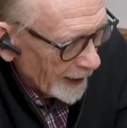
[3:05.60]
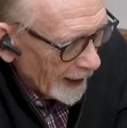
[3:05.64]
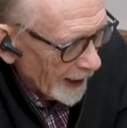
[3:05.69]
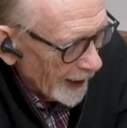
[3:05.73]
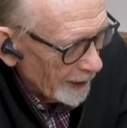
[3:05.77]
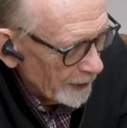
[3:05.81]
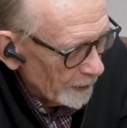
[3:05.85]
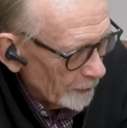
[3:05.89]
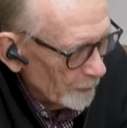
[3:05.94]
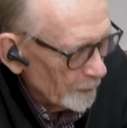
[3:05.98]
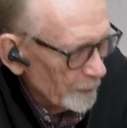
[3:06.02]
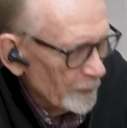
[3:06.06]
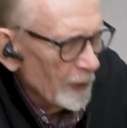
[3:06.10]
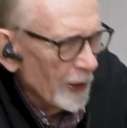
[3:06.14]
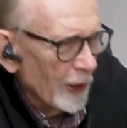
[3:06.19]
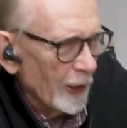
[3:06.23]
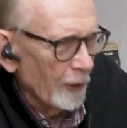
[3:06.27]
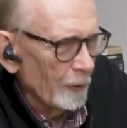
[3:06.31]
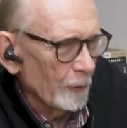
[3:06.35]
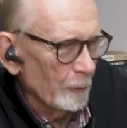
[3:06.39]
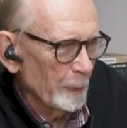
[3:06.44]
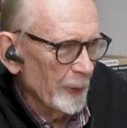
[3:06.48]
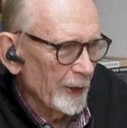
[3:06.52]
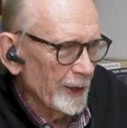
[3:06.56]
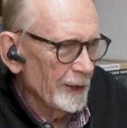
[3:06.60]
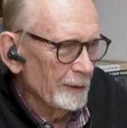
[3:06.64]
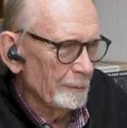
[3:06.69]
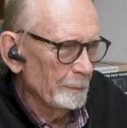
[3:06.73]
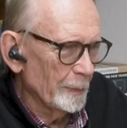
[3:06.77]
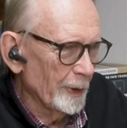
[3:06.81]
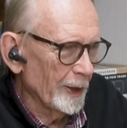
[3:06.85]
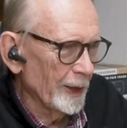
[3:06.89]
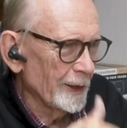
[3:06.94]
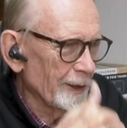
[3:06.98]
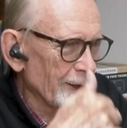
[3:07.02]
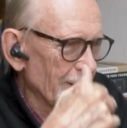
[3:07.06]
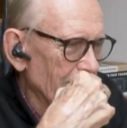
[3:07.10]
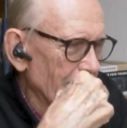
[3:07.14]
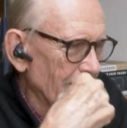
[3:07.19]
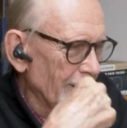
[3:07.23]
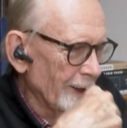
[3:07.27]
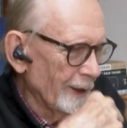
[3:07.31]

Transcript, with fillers: I don't know, but but